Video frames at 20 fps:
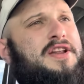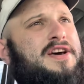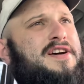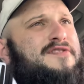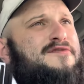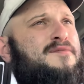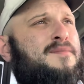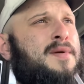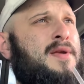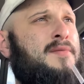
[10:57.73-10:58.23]

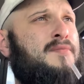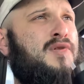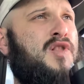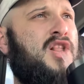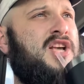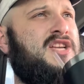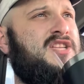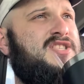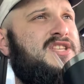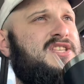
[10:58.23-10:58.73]
I've been
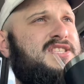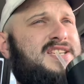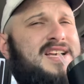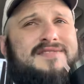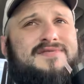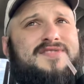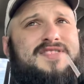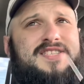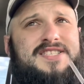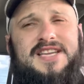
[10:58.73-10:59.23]
places.
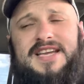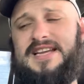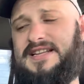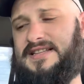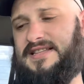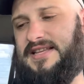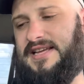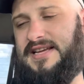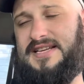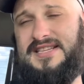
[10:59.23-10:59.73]
I've
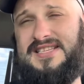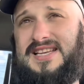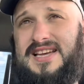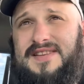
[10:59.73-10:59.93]
seen things.